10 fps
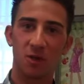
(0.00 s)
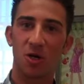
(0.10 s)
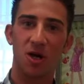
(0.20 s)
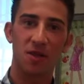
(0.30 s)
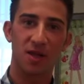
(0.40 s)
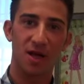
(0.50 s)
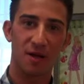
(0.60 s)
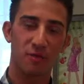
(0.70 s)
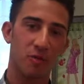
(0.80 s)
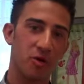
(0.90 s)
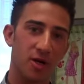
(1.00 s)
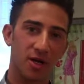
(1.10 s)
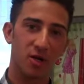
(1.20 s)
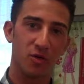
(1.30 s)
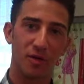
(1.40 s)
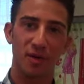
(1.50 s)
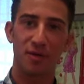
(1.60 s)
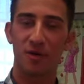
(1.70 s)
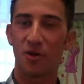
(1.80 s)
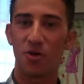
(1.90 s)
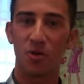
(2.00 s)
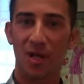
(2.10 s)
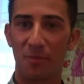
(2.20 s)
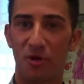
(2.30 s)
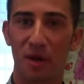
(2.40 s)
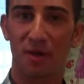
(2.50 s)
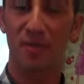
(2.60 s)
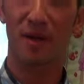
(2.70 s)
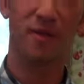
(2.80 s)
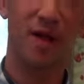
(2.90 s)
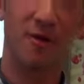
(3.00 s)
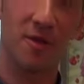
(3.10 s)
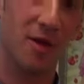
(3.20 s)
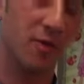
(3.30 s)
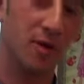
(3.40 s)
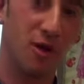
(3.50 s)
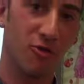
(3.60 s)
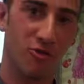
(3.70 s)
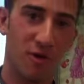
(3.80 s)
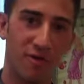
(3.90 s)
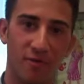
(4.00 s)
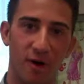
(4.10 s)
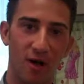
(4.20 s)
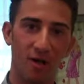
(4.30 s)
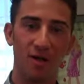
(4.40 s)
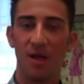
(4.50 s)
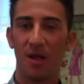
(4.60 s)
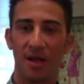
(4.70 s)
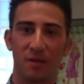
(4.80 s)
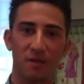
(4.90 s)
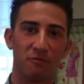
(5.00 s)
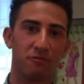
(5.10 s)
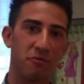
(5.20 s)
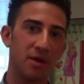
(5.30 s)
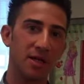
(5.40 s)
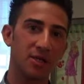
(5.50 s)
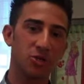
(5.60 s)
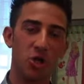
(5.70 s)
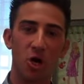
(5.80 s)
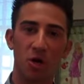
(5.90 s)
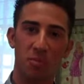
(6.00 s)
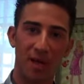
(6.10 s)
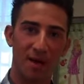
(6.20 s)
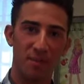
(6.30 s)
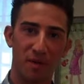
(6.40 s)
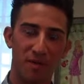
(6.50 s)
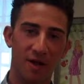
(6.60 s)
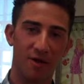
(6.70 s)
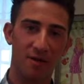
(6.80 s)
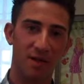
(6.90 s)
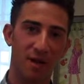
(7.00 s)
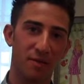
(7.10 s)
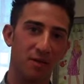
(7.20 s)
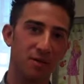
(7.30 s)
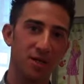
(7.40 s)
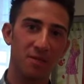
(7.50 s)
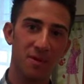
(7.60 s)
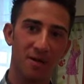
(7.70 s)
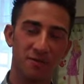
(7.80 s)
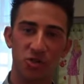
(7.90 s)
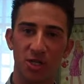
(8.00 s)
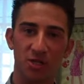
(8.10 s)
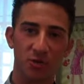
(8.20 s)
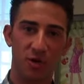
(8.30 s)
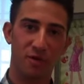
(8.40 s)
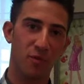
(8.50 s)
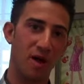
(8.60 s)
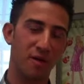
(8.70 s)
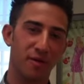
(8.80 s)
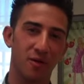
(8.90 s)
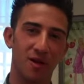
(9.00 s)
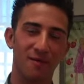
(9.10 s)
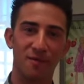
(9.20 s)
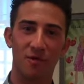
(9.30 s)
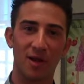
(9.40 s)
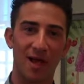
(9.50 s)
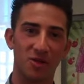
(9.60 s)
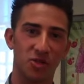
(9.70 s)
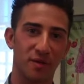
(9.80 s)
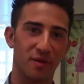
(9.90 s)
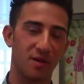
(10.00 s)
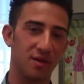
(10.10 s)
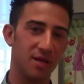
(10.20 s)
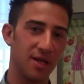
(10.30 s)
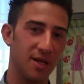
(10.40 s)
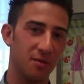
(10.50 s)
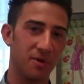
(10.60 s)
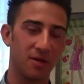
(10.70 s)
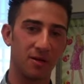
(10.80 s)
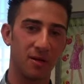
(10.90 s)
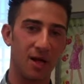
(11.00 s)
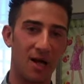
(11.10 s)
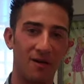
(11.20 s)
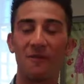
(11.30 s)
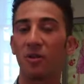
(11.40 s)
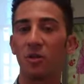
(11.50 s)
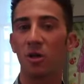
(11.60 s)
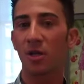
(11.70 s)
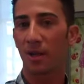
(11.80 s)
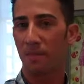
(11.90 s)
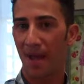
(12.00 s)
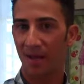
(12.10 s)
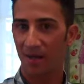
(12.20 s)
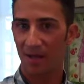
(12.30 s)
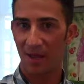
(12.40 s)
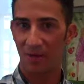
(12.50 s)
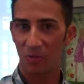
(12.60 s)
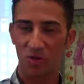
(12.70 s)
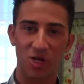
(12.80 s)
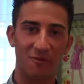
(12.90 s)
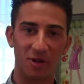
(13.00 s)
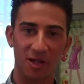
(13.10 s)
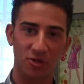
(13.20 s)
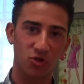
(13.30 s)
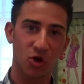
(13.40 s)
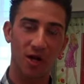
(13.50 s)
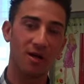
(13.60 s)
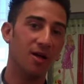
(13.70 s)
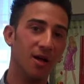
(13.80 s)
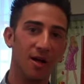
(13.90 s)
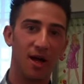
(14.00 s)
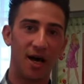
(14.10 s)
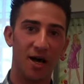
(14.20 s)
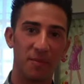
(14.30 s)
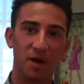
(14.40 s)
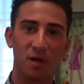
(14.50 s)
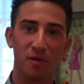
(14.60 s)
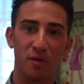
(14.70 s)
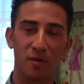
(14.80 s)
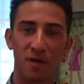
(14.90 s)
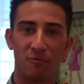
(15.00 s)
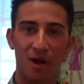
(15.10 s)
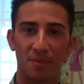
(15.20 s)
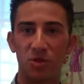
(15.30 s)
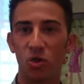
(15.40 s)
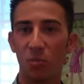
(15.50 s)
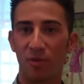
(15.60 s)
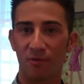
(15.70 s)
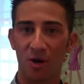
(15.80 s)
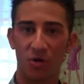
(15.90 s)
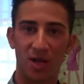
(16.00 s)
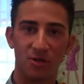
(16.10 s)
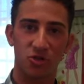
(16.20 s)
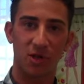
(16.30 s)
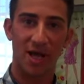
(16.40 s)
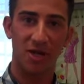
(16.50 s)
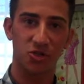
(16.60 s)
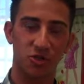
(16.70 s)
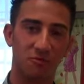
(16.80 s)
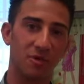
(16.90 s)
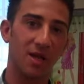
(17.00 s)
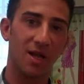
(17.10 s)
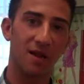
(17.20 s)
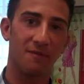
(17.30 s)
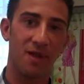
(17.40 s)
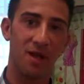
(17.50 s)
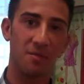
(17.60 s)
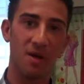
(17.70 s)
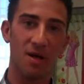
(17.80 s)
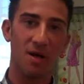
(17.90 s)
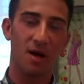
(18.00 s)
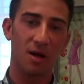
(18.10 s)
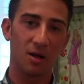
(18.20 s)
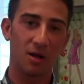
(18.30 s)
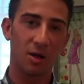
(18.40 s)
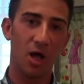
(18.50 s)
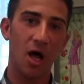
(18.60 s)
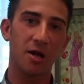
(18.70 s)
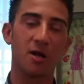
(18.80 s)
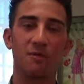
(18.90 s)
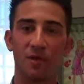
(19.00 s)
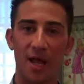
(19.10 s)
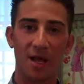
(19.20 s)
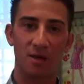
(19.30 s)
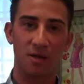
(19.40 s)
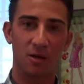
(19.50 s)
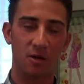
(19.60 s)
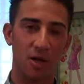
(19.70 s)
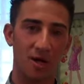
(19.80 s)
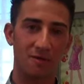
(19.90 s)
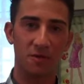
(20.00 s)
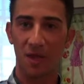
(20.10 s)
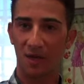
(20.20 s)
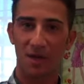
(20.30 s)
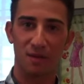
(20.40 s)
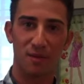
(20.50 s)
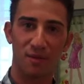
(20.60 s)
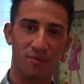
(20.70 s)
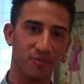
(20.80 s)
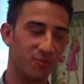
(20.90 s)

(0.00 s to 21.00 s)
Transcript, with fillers: the look on the eyes, what we're going to use is our new Glamoureyes mascara that we launched this fall. It's a really dark black mascara that has a little bit of sheen to it as well, so it gives your lashes a little bit of a look like patent leather, which I really enjoy. It also is going to wrap tubes around each lash to really give them a lot of length and a lot of thickness.